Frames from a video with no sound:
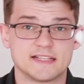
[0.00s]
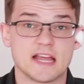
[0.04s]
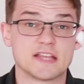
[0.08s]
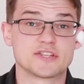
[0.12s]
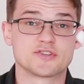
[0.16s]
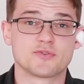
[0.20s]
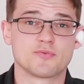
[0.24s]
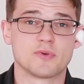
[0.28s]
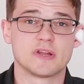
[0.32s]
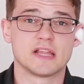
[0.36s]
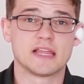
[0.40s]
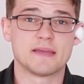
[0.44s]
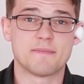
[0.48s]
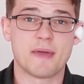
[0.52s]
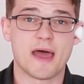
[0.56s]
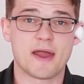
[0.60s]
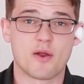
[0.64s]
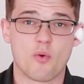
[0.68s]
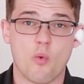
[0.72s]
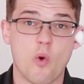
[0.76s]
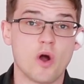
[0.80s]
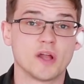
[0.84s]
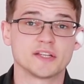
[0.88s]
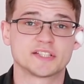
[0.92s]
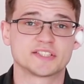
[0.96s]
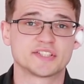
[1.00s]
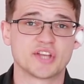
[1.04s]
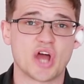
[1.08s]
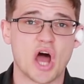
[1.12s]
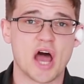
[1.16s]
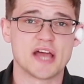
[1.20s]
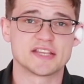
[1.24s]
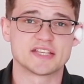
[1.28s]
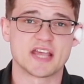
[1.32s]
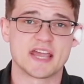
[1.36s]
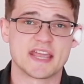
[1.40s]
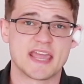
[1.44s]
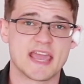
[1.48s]
Doesn't really matter what
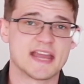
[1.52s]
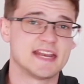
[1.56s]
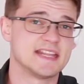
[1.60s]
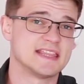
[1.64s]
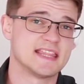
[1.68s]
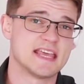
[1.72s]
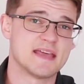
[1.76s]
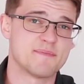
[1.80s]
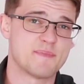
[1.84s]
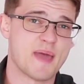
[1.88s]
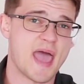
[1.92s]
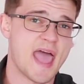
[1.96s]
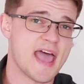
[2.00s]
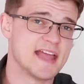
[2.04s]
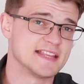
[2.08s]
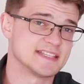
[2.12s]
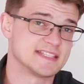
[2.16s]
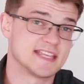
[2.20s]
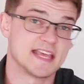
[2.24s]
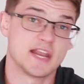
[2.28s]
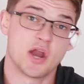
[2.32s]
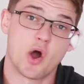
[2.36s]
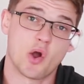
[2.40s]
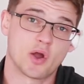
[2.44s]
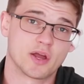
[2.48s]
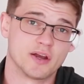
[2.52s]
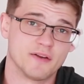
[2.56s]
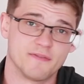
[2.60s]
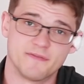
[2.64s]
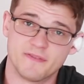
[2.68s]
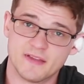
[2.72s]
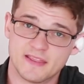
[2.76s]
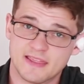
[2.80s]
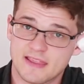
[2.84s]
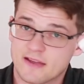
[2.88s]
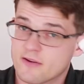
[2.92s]
size I get in their pants, they're not gonna fit.